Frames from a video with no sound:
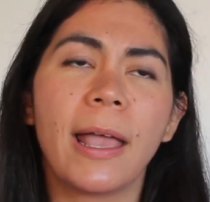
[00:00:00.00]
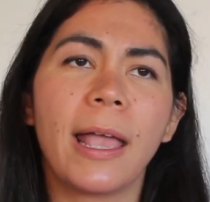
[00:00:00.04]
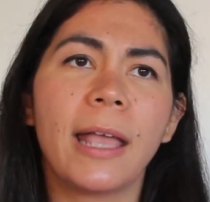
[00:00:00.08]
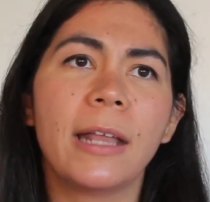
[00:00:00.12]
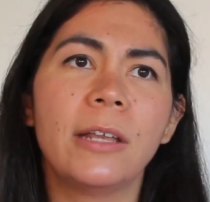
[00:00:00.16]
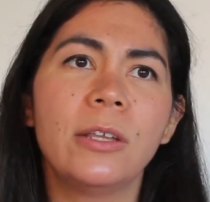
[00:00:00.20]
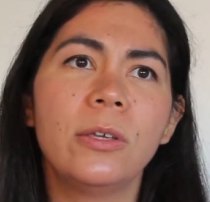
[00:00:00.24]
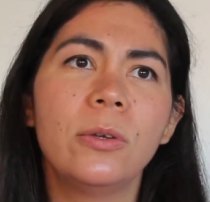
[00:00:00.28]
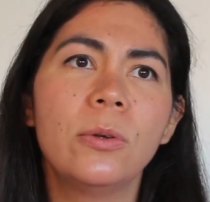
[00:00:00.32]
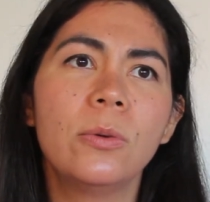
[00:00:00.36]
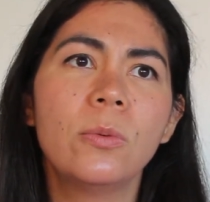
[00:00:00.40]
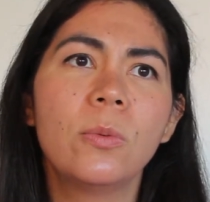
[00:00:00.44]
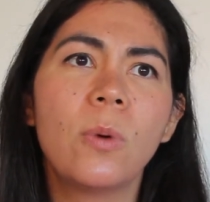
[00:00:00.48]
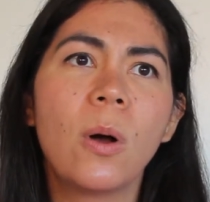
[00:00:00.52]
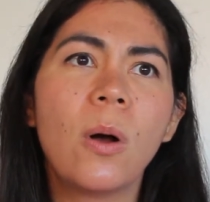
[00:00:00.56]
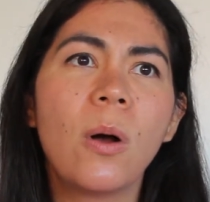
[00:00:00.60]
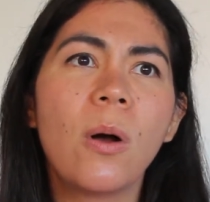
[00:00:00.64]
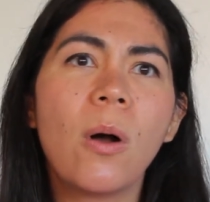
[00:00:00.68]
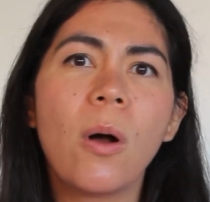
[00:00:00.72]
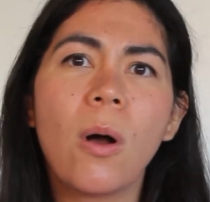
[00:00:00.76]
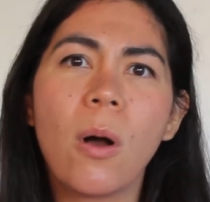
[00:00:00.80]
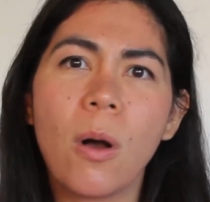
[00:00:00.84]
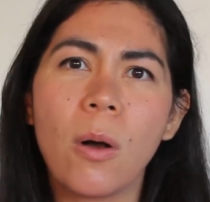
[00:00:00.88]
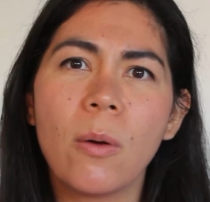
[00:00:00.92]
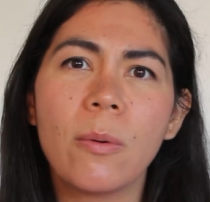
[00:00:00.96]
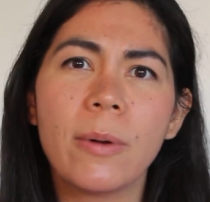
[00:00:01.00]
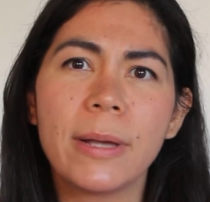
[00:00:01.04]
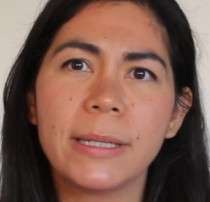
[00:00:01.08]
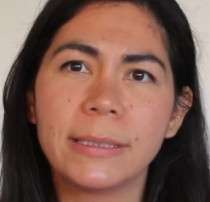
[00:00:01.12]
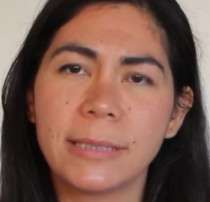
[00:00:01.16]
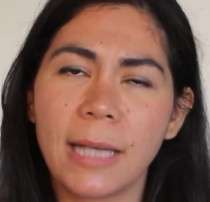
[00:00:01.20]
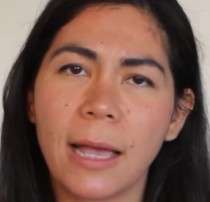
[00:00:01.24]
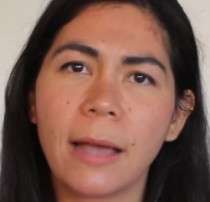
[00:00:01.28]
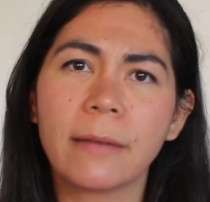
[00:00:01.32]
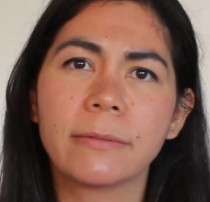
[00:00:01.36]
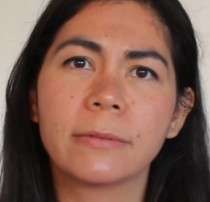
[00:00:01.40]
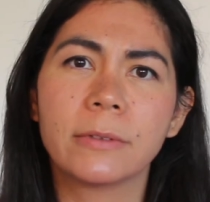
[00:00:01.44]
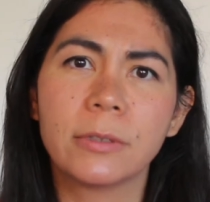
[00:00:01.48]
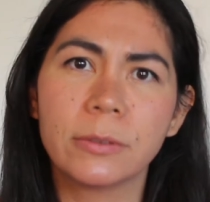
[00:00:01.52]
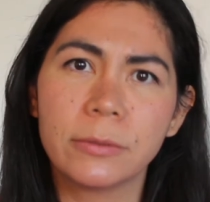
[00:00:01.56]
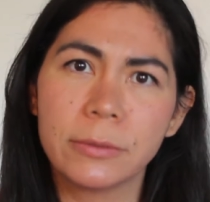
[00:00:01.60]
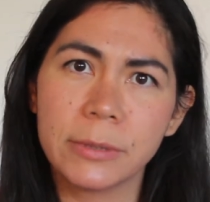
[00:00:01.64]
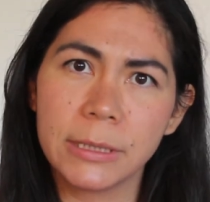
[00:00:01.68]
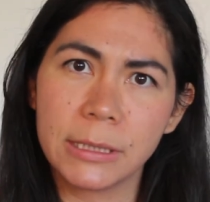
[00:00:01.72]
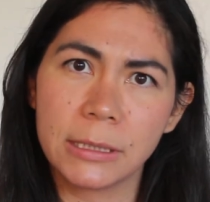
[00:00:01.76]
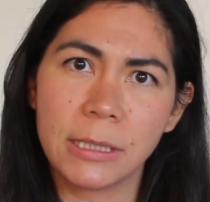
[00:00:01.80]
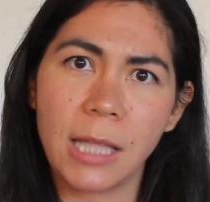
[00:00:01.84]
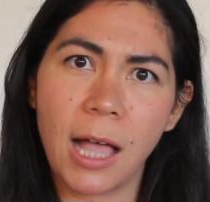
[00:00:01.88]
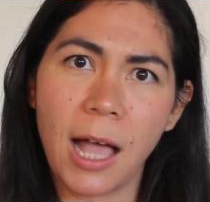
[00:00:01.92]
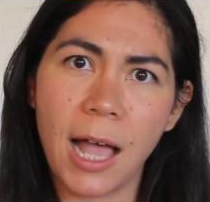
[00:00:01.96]
and you won't always have to
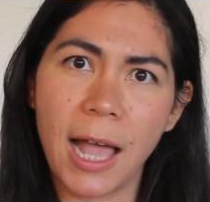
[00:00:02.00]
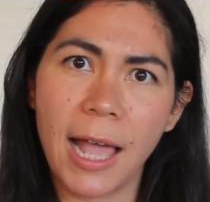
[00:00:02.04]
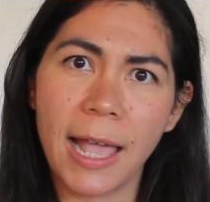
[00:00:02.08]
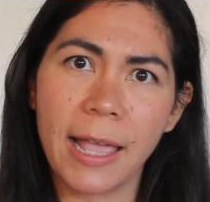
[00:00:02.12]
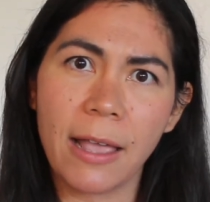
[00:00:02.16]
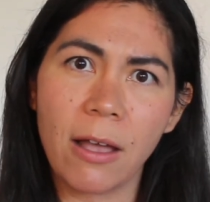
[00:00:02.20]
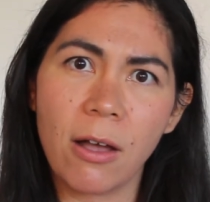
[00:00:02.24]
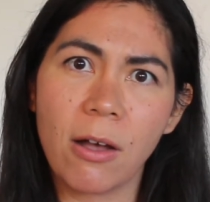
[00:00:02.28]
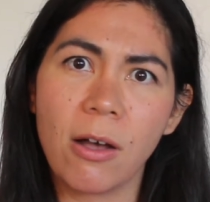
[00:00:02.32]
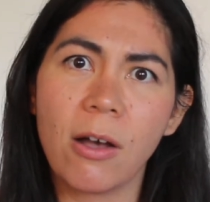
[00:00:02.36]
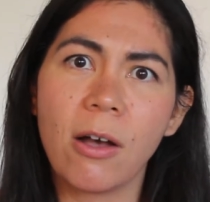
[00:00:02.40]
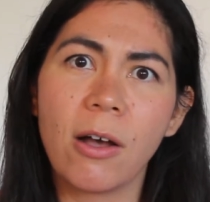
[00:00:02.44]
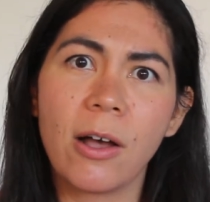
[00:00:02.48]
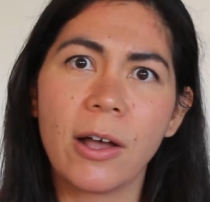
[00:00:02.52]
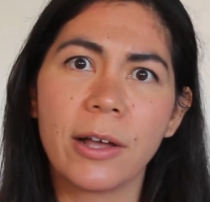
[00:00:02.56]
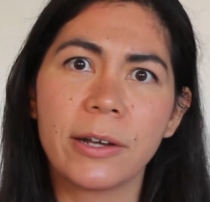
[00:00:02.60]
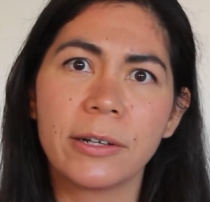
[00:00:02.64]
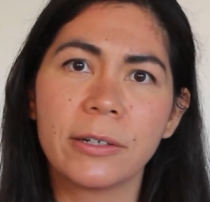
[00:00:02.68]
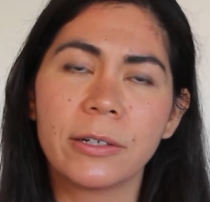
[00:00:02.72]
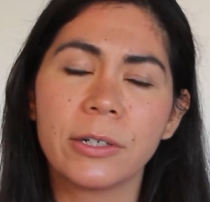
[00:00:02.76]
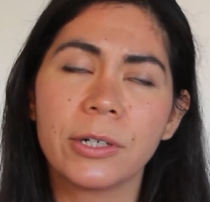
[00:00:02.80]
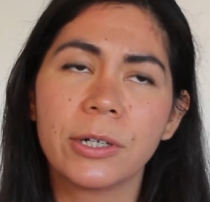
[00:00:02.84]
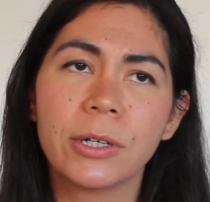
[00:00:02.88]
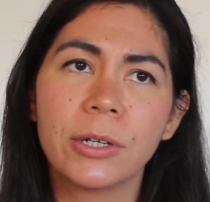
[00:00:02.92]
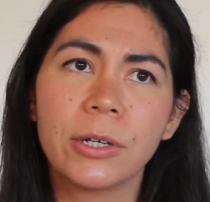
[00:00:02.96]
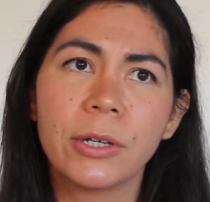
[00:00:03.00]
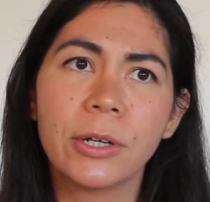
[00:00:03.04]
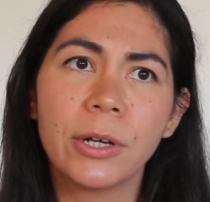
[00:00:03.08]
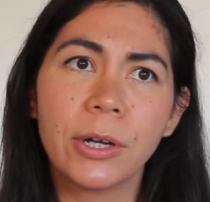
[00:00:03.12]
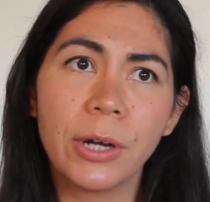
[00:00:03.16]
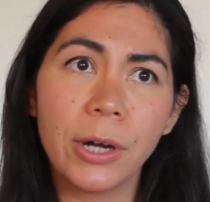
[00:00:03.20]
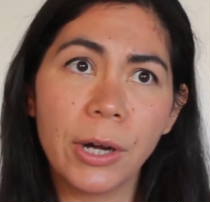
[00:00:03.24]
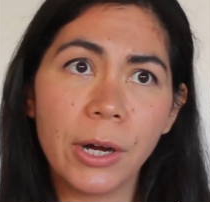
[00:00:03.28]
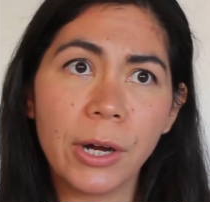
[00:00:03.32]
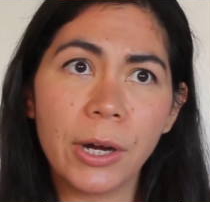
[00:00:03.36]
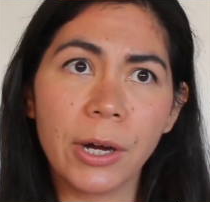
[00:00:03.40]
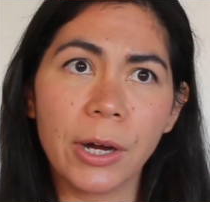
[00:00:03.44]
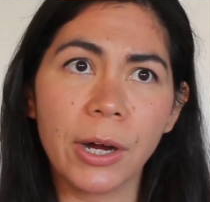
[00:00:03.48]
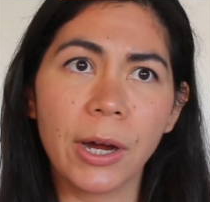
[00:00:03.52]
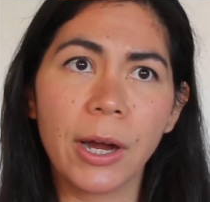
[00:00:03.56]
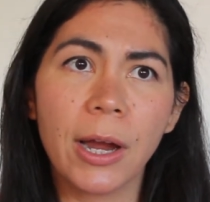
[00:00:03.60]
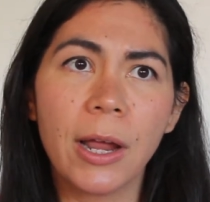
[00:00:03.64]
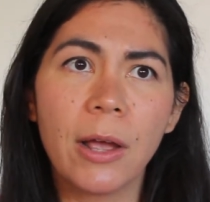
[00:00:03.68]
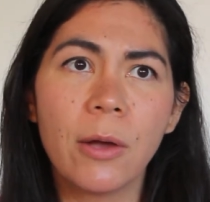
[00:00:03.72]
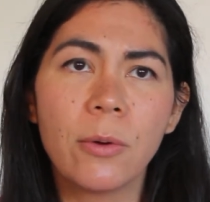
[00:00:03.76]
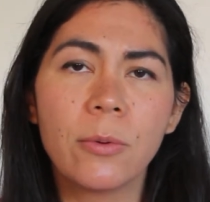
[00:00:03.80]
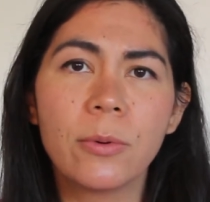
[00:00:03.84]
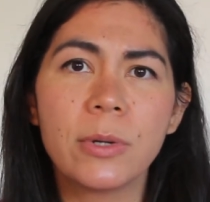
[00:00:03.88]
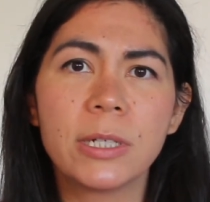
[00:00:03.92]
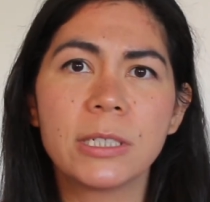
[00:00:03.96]
rely on her,
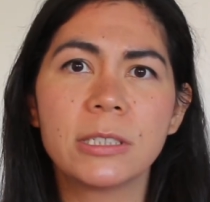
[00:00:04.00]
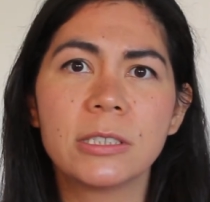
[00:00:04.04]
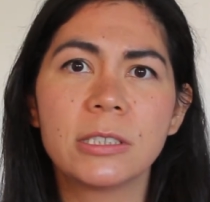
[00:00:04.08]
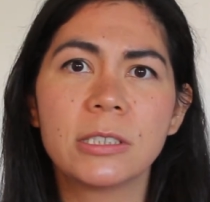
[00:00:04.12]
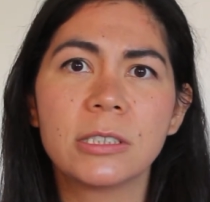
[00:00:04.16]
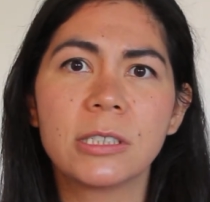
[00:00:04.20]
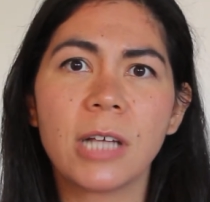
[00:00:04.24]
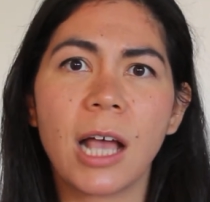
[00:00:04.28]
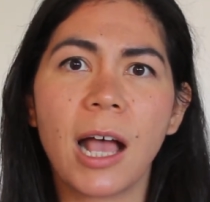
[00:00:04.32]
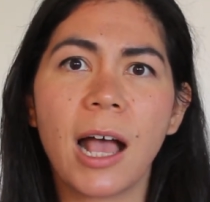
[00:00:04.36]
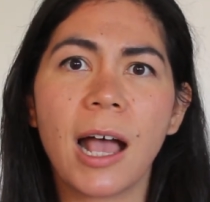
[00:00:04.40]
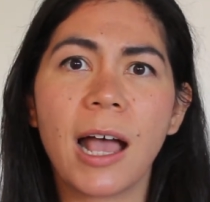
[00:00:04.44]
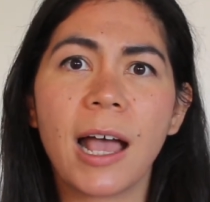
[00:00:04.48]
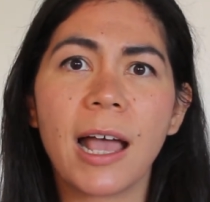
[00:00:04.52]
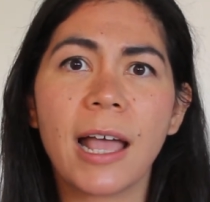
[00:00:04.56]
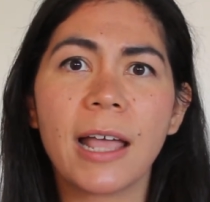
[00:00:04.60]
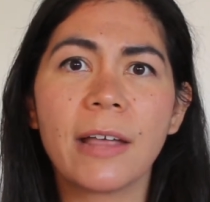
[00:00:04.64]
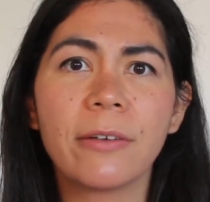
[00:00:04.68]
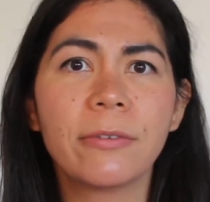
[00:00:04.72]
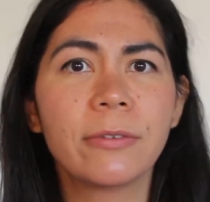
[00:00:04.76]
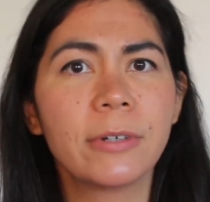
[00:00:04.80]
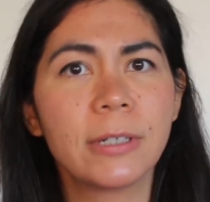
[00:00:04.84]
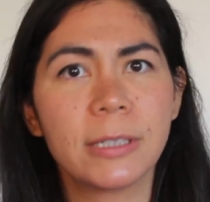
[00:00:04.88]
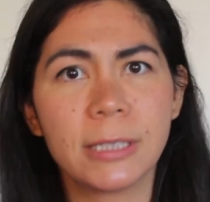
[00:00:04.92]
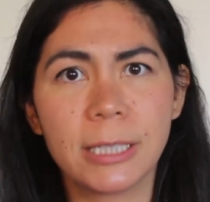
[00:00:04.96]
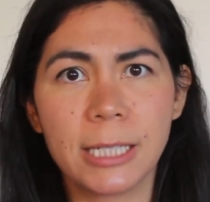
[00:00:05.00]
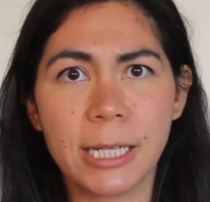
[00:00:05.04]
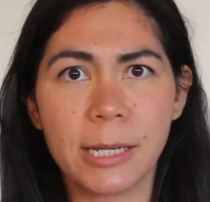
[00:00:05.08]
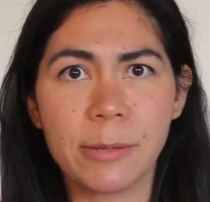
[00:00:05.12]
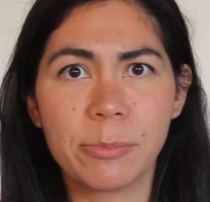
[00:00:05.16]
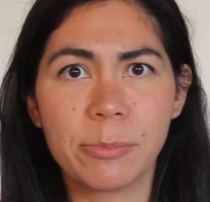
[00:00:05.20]
which I really